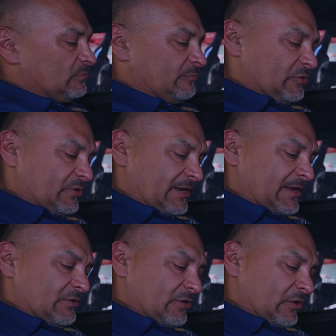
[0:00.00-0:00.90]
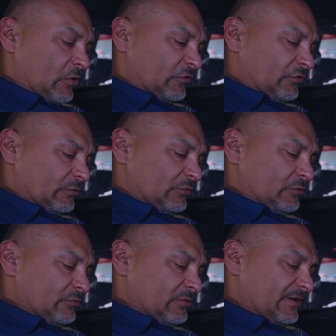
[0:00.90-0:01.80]
mode, and then you can also
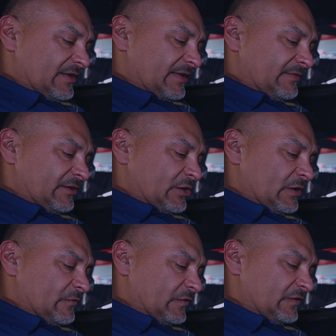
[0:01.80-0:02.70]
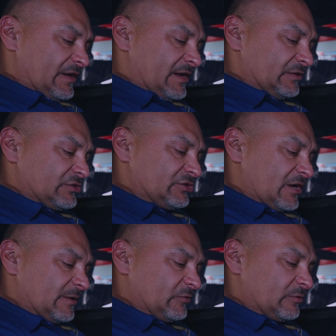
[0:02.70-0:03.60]
do the comfort setting on the
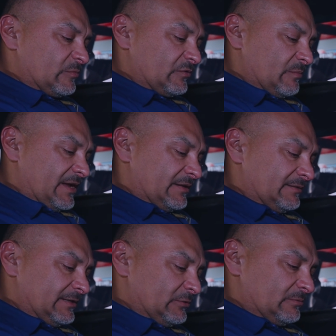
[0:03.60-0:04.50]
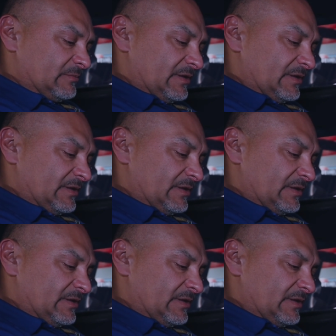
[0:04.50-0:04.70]
shock absorbers by a little